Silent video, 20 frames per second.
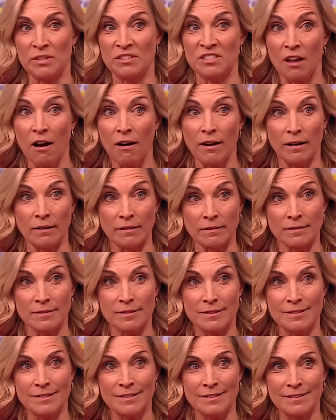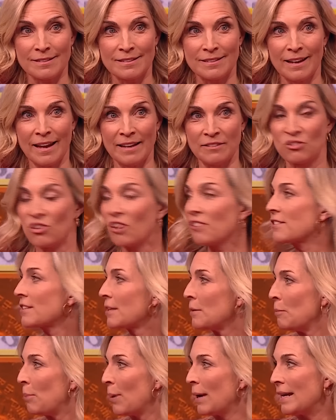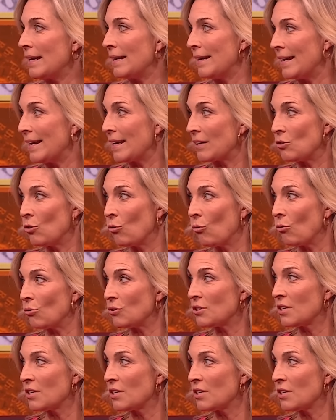silence and just completely ignored.